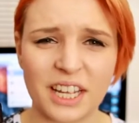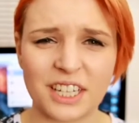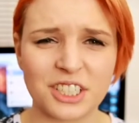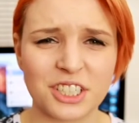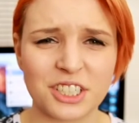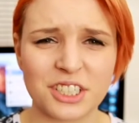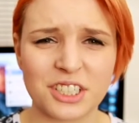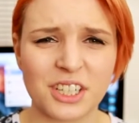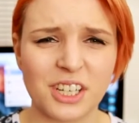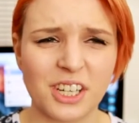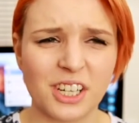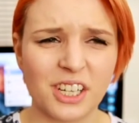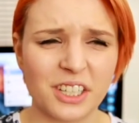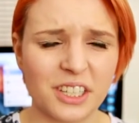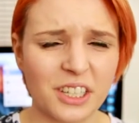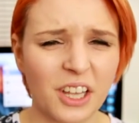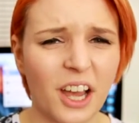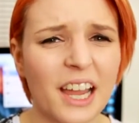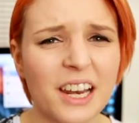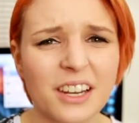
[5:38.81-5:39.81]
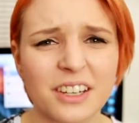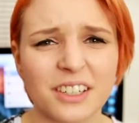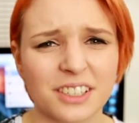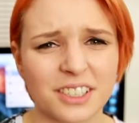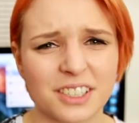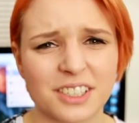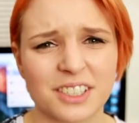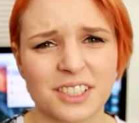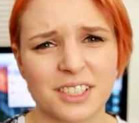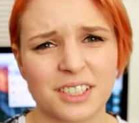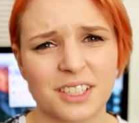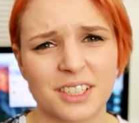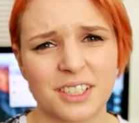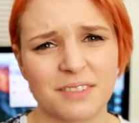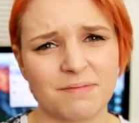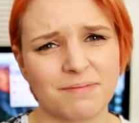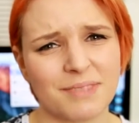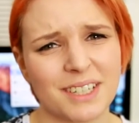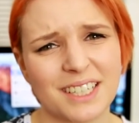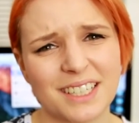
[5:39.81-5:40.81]
It's just lilacs.
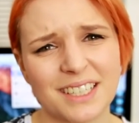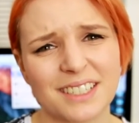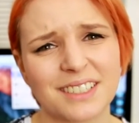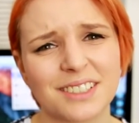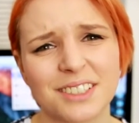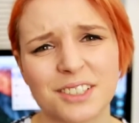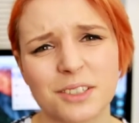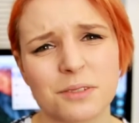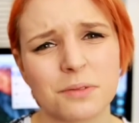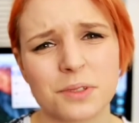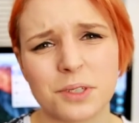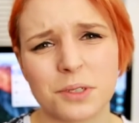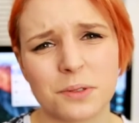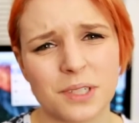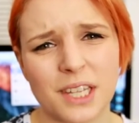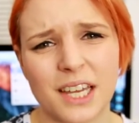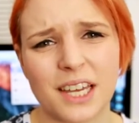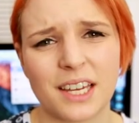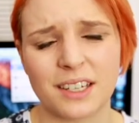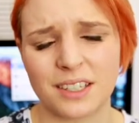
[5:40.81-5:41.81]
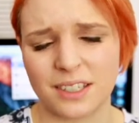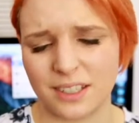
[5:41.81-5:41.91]
Man, don't do that.